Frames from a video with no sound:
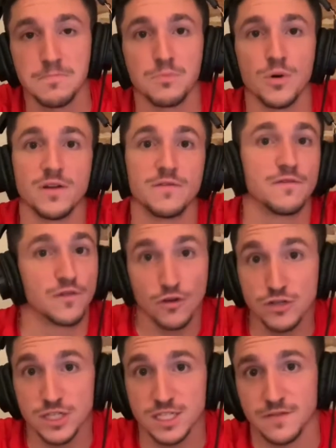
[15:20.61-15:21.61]
but
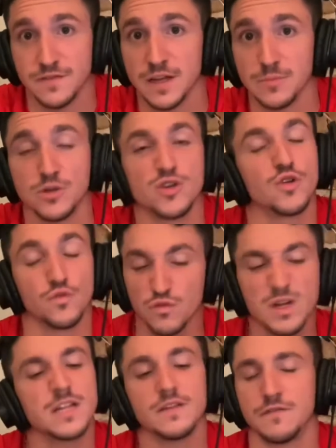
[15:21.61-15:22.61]
versions of him could
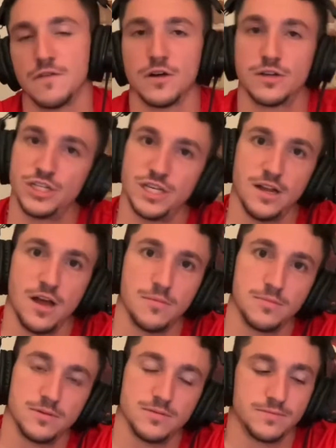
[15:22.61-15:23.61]
really fuck shit up.